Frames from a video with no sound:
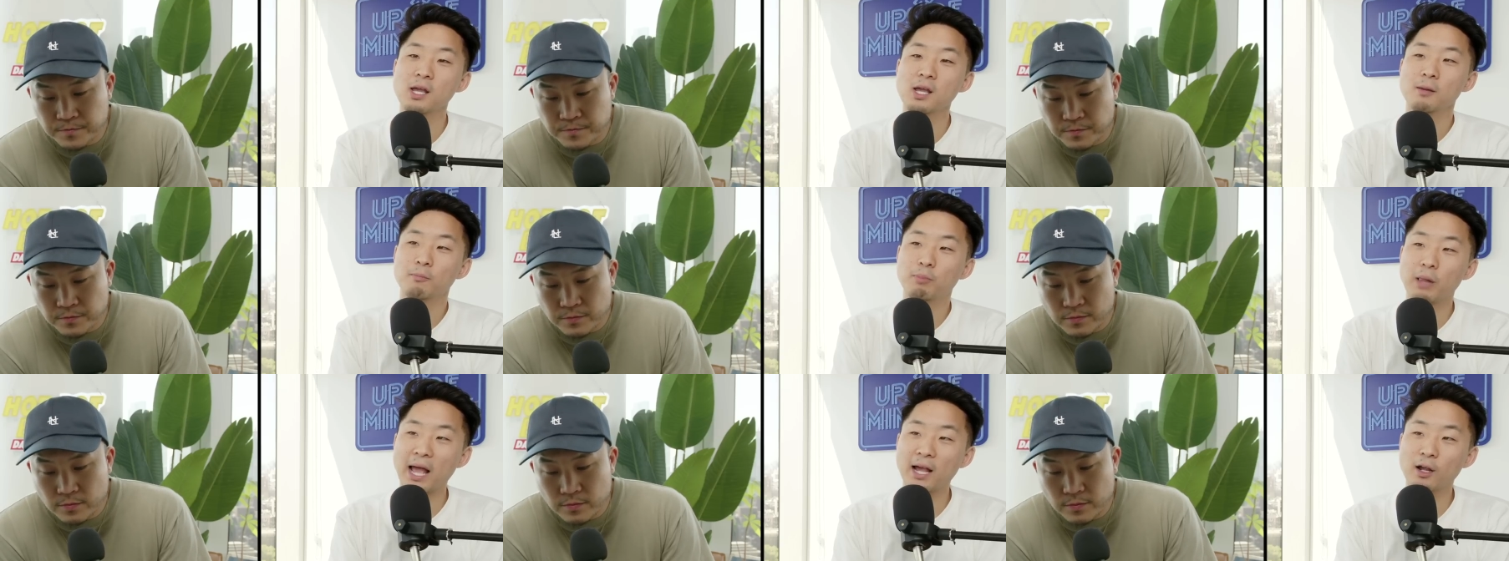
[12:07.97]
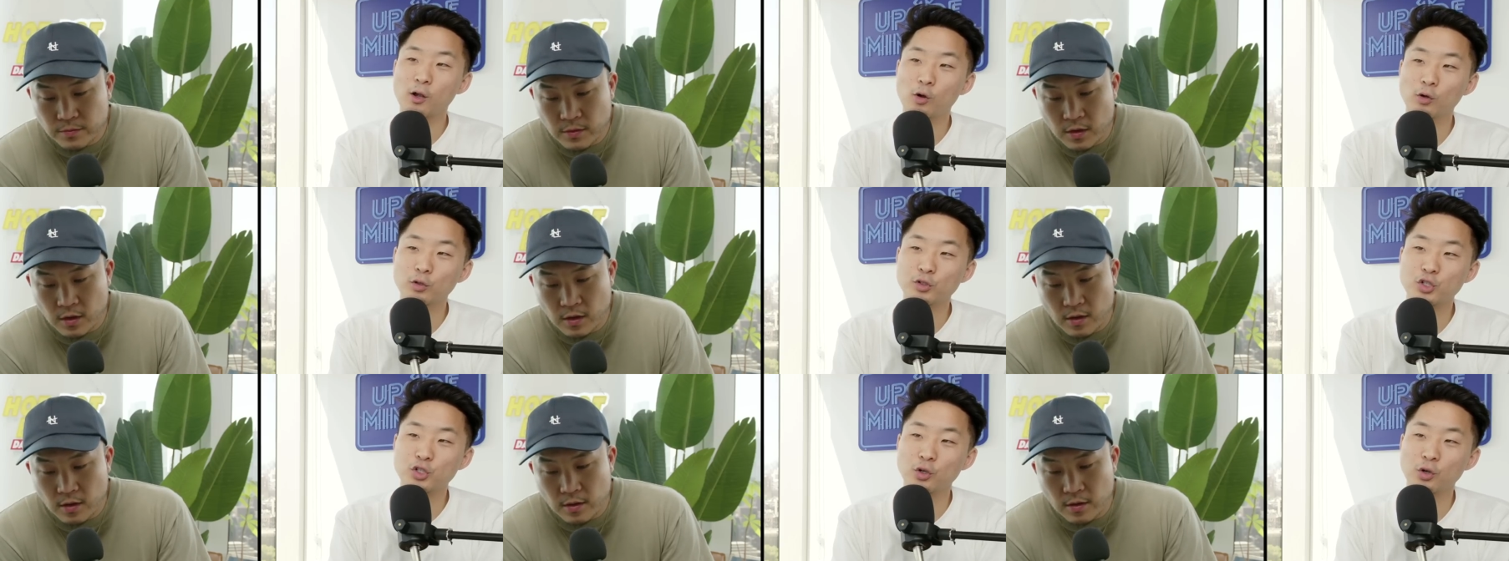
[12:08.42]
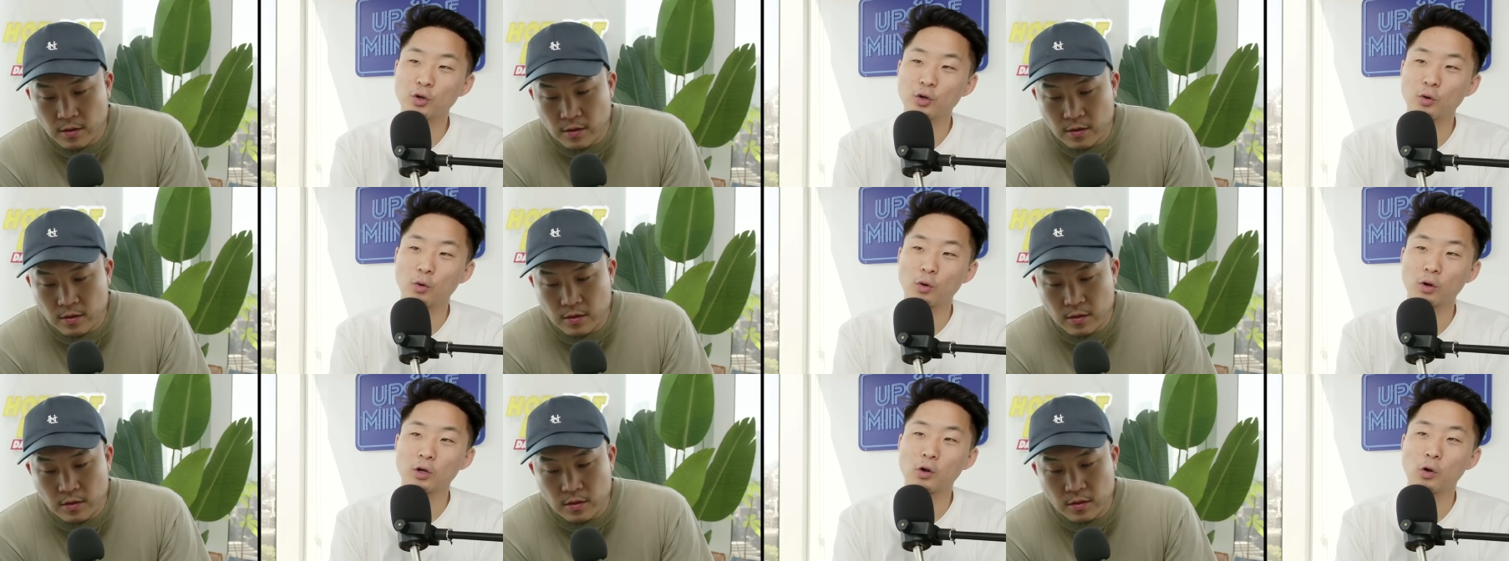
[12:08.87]
Speaker 1: black culture
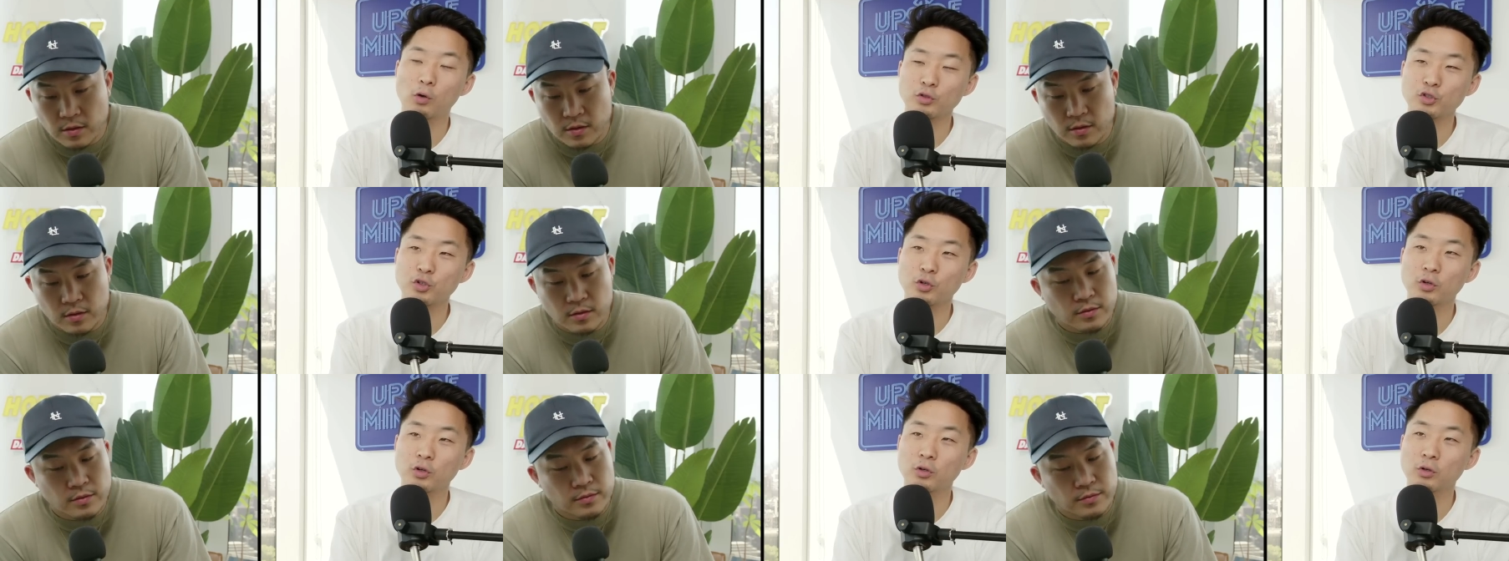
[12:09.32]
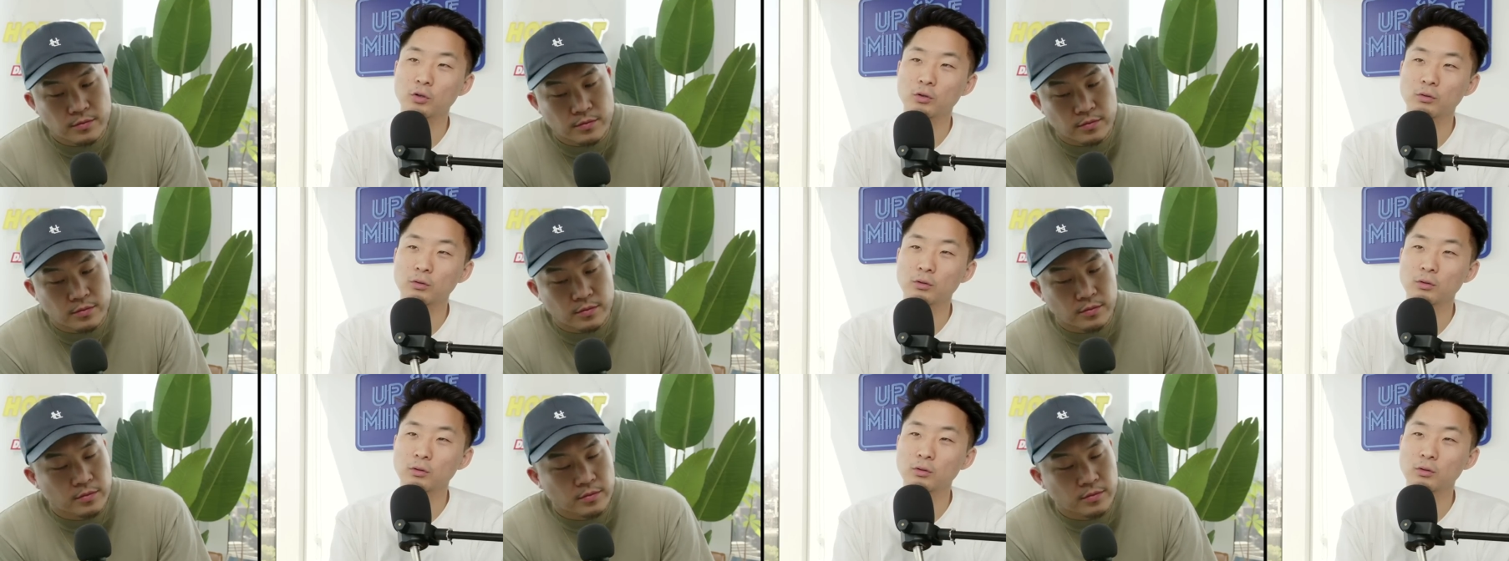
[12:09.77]
or culture